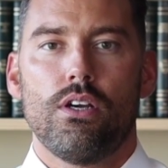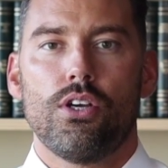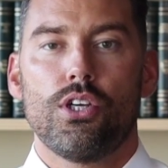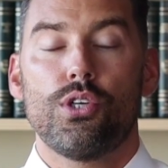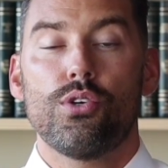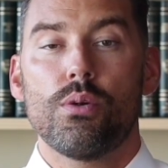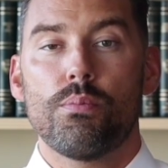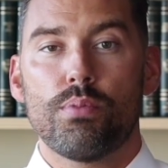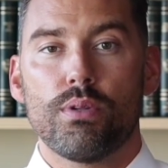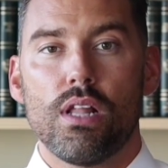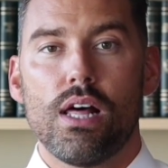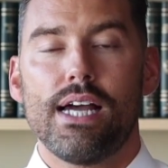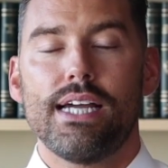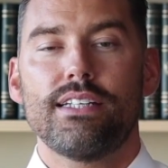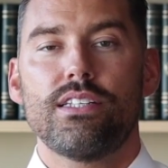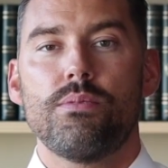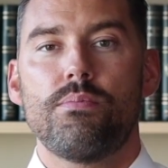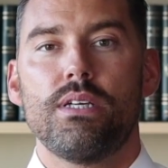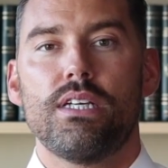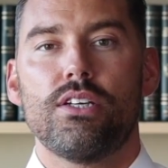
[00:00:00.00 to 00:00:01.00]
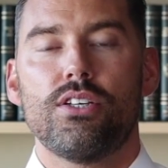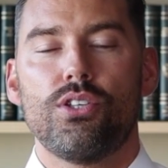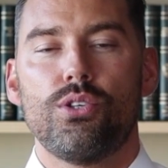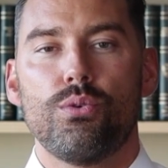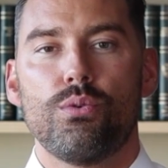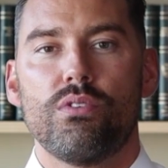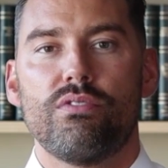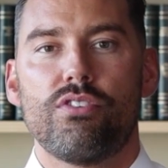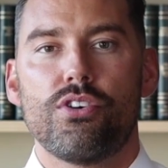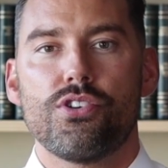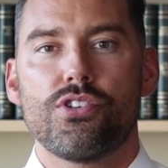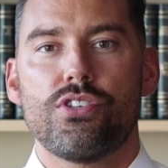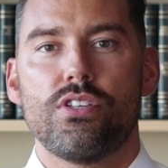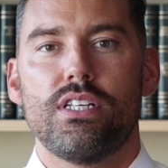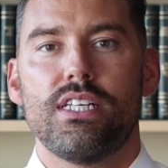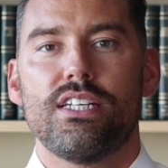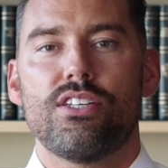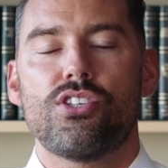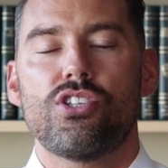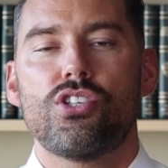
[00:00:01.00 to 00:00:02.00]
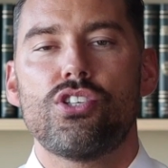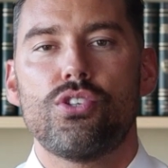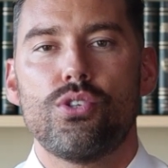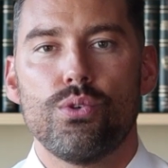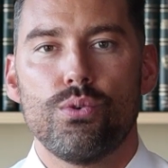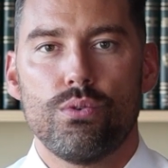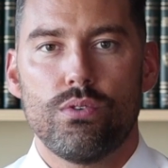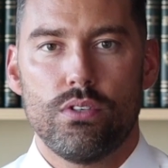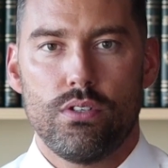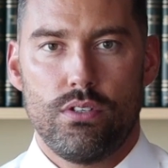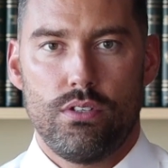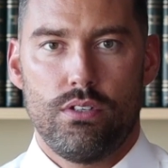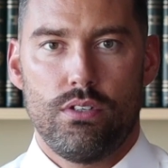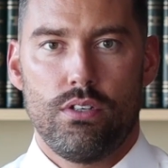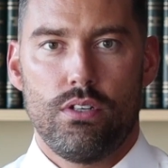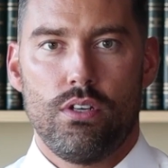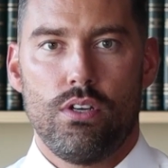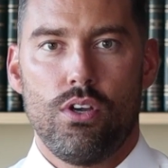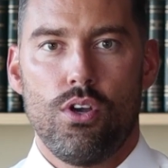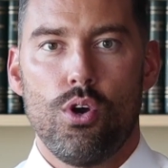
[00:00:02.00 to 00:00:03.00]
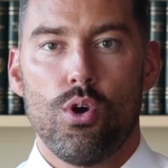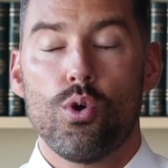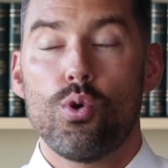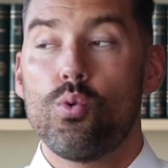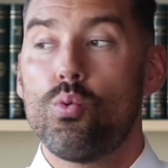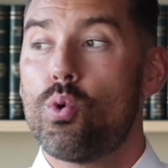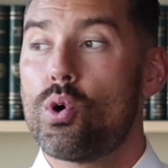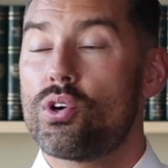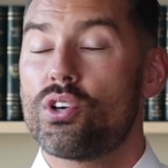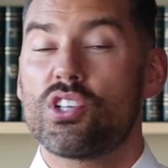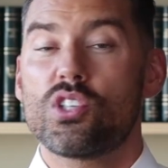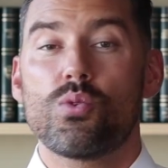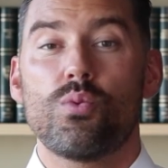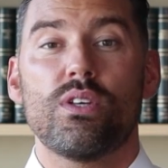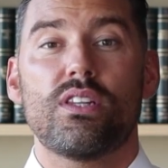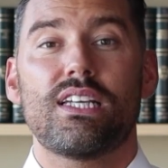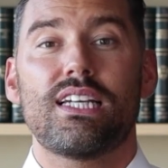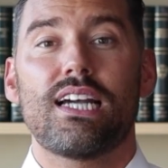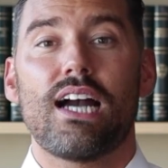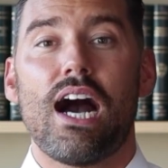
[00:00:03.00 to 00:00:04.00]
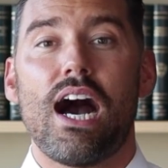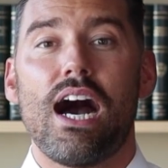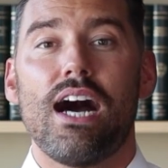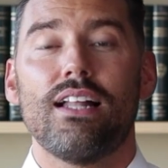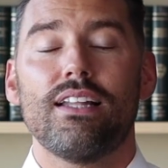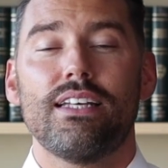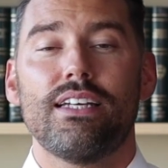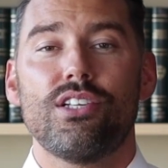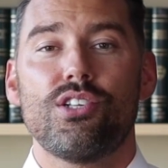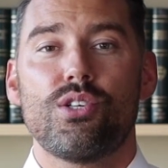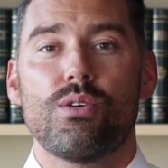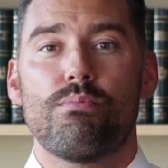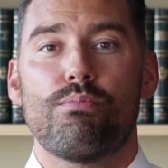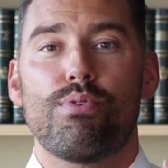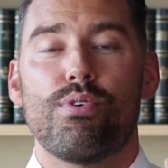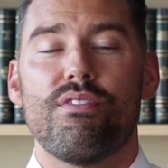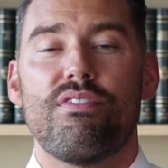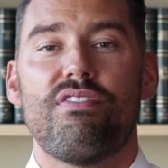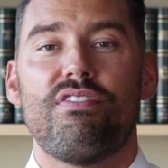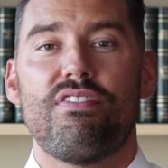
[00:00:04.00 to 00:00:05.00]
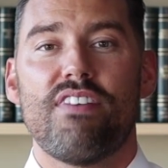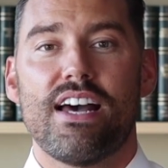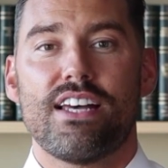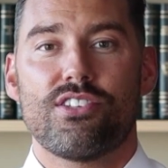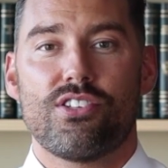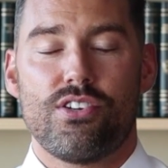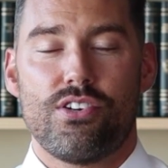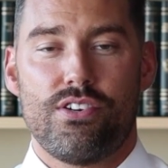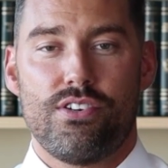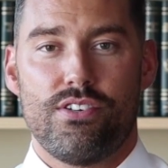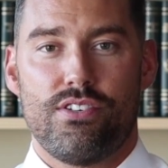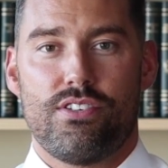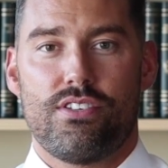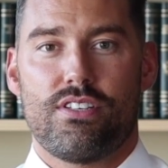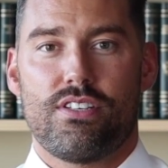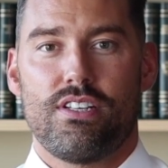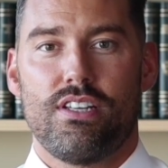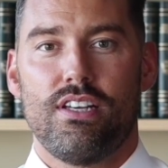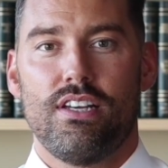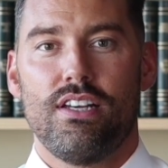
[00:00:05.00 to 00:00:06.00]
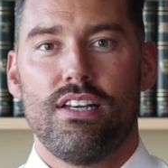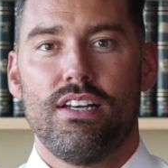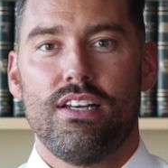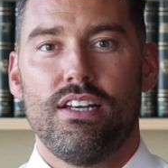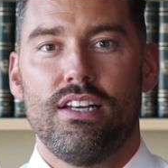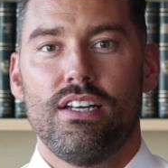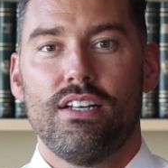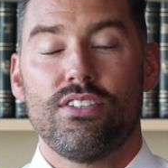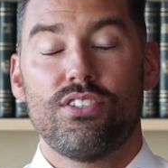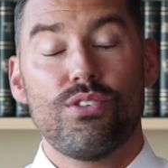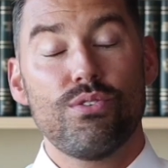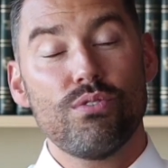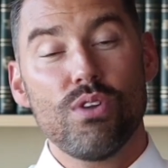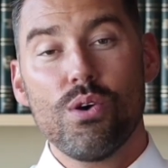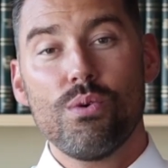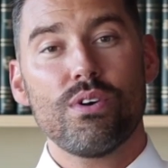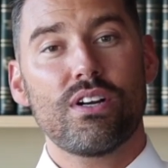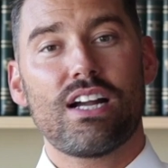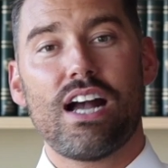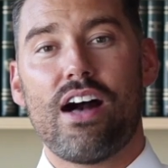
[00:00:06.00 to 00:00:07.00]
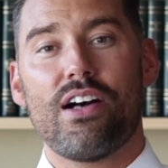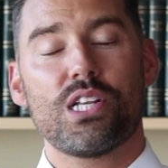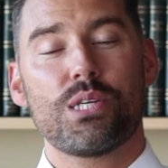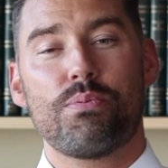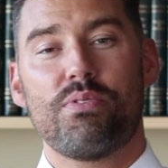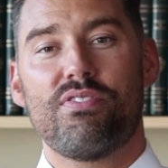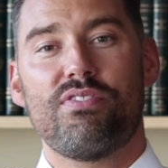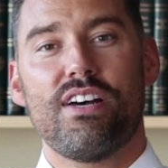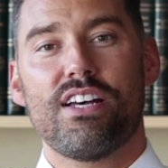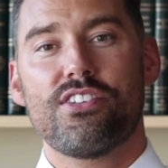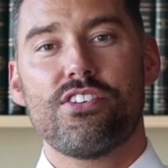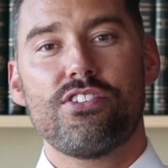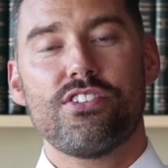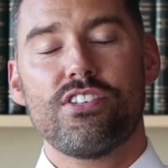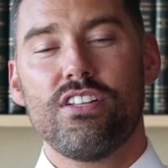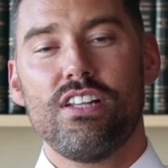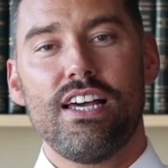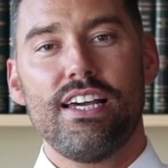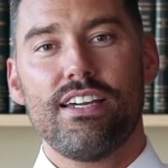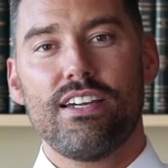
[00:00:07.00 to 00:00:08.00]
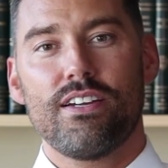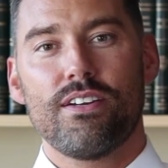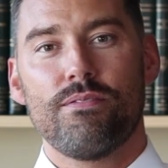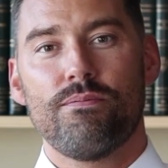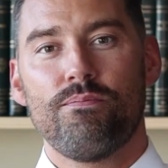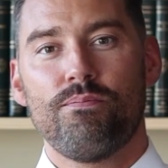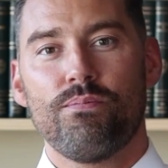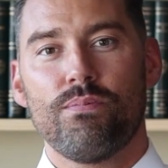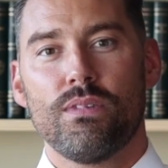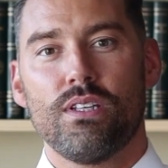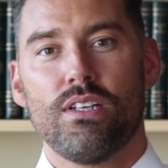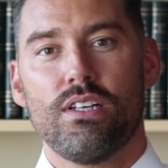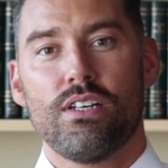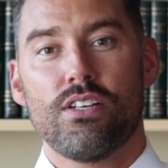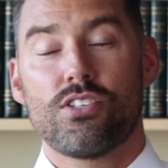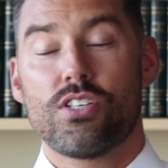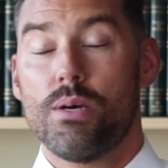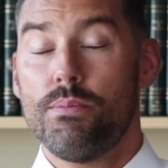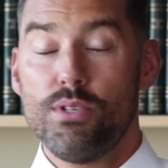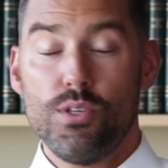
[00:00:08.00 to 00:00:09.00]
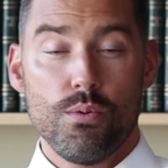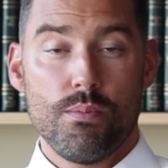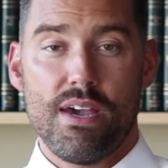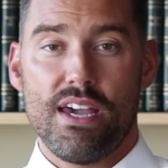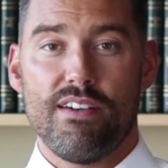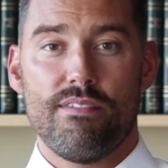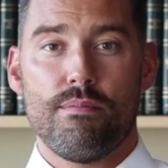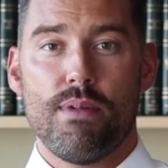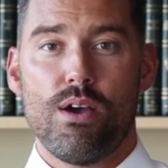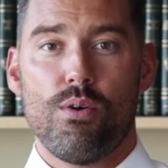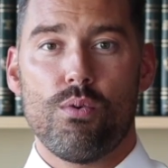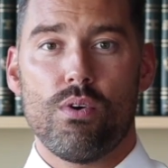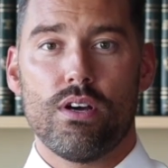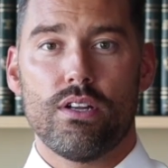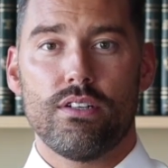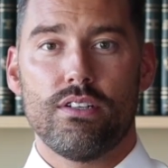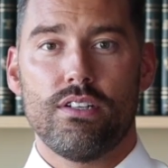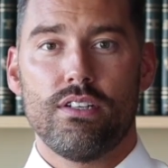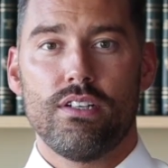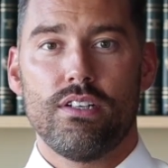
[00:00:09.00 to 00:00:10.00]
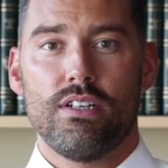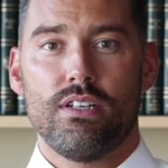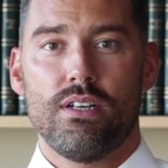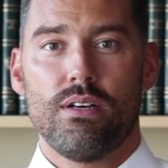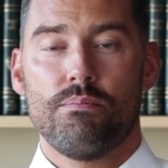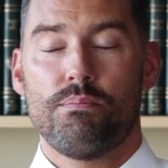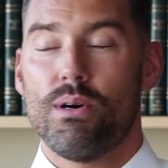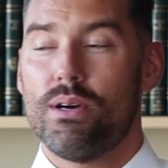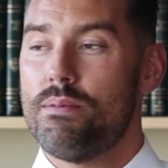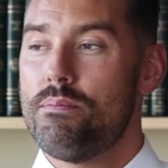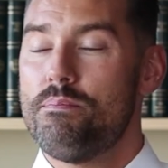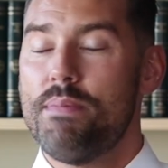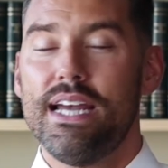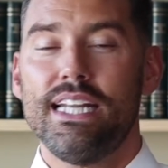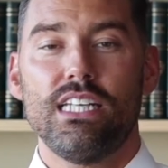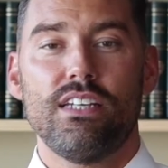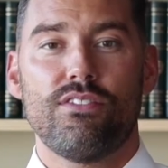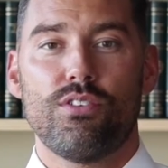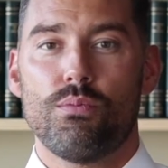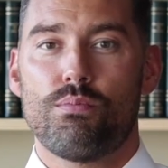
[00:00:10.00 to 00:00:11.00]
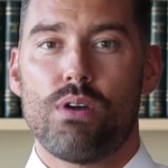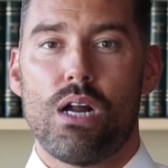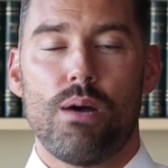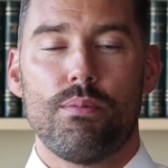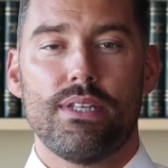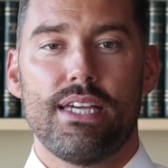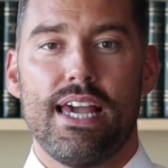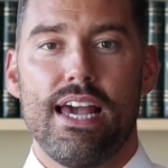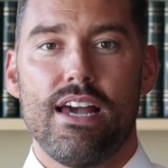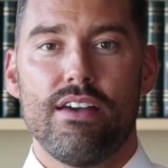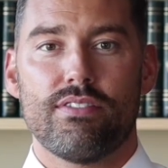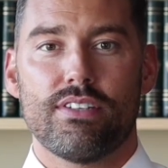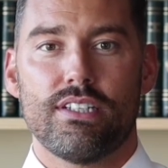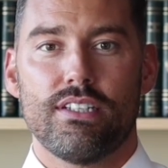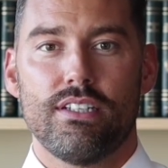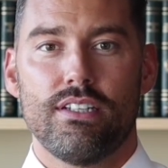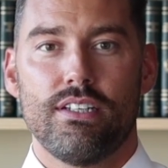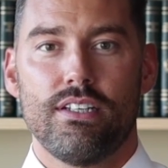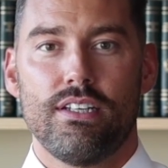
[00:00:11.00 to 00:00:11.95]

You're applying to be a university student who works with college professors. Do you know what college professors are like? Some of you may have met one, but many of you probably haven't.